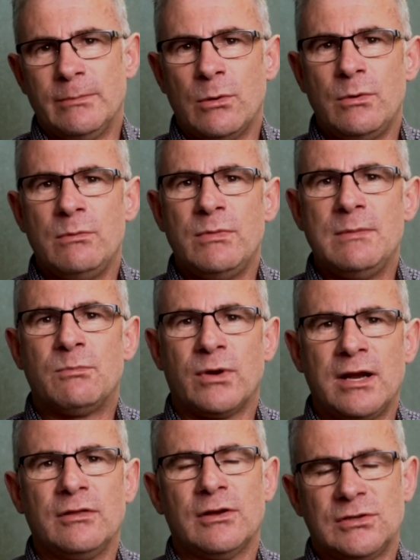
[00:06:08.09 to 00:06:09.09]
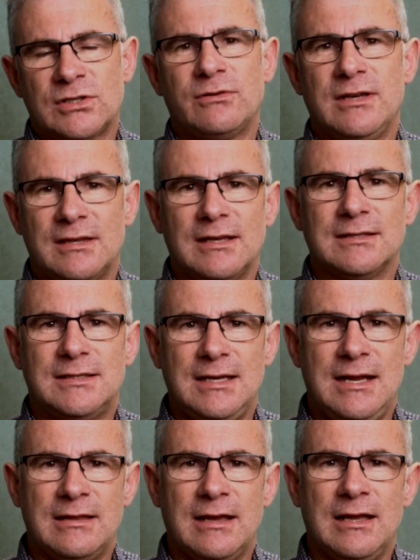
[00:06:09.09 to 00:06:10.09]
But when we bring those three things
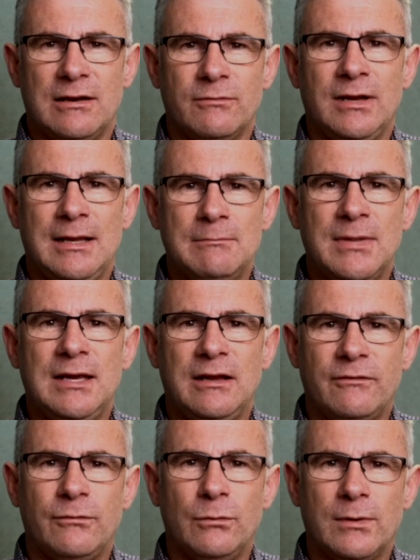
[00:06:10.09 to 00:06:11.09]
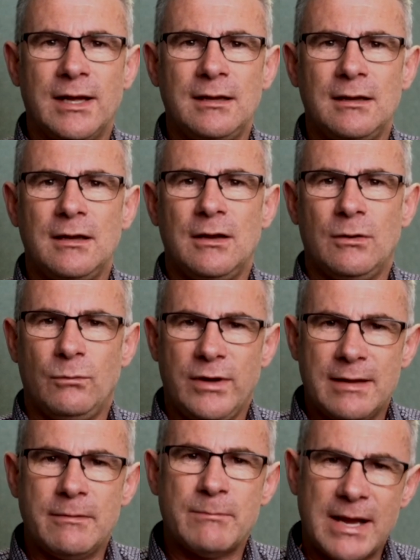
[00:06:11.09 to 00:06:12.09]
together in a really meaningful way, we
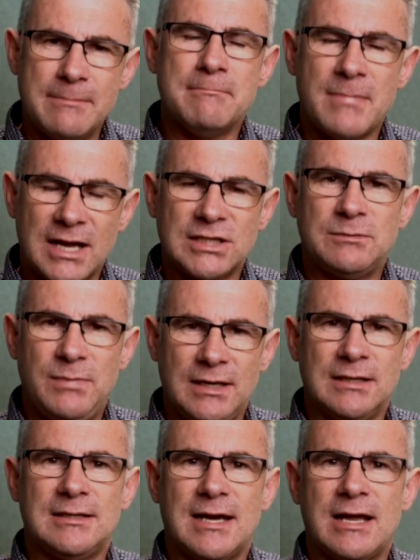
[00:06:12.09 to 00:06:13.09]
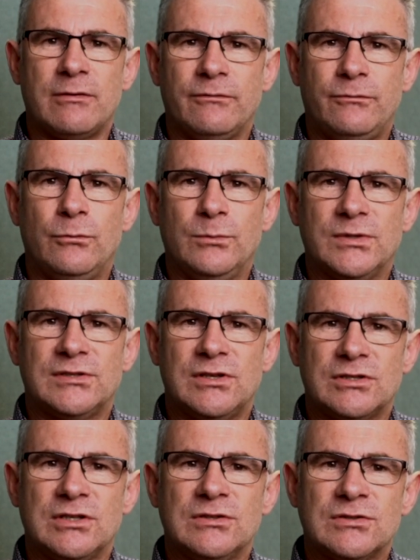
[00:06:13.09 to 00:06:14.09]
can make much better data-informed
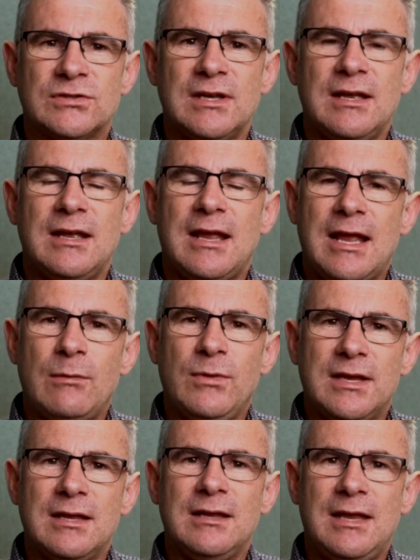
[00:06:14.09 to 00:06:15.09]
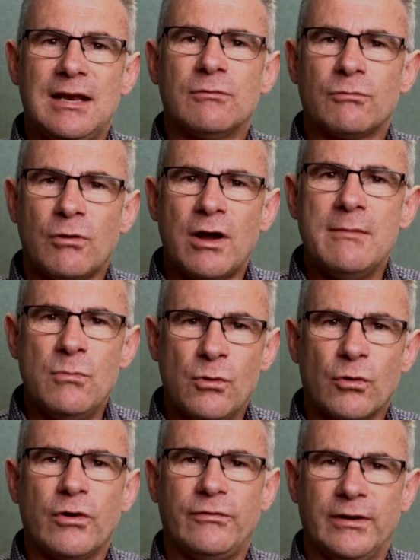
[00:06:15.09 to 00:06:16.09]
decisions, and we can get it right
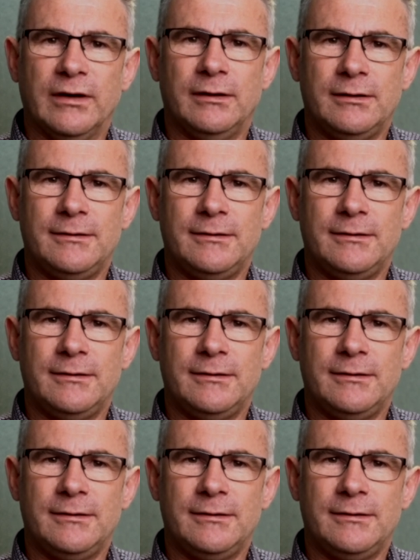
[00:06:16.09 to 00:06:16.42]
more often.